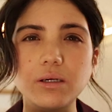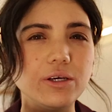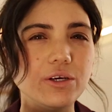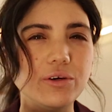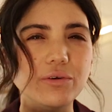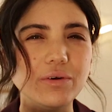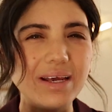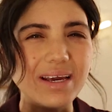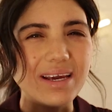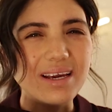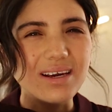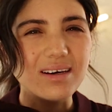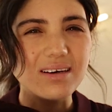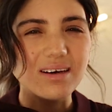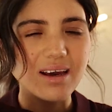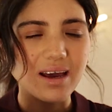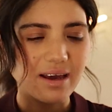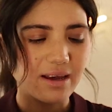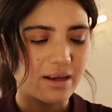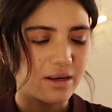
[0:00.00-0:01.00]
unique
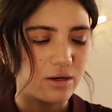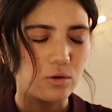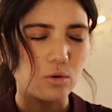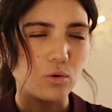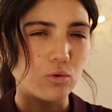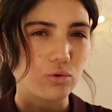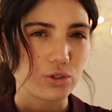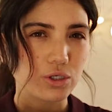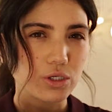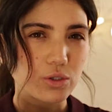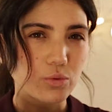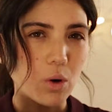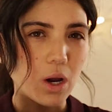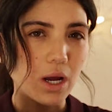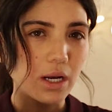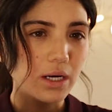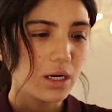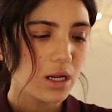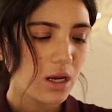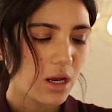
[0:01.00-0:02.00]
and gorgeous
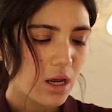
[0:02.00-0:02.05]
one.